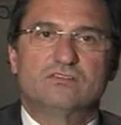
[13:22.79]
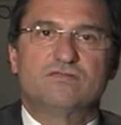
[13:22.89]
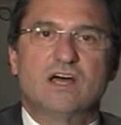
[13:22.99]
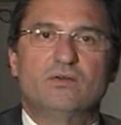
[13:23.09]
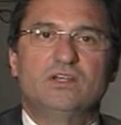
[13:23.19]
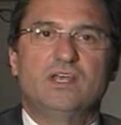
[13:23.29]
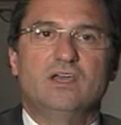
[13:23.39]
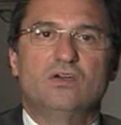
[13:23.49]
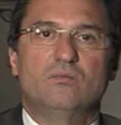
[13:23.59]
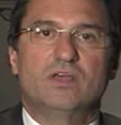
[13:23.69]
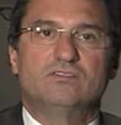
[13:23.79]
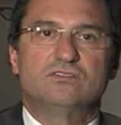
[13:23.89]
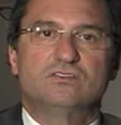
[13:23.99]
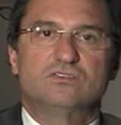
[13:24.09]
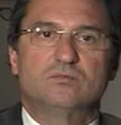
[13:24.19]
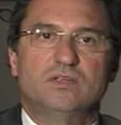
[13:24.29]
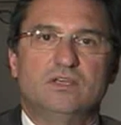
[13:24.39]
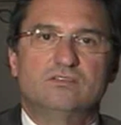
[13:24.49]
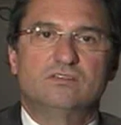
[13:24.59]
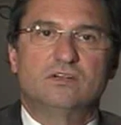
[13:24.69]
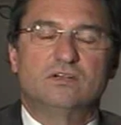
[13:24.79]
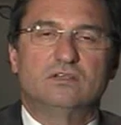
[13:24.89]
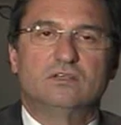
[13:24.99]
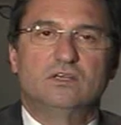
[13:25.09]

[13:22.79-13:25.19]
the following take-home messages should be considered.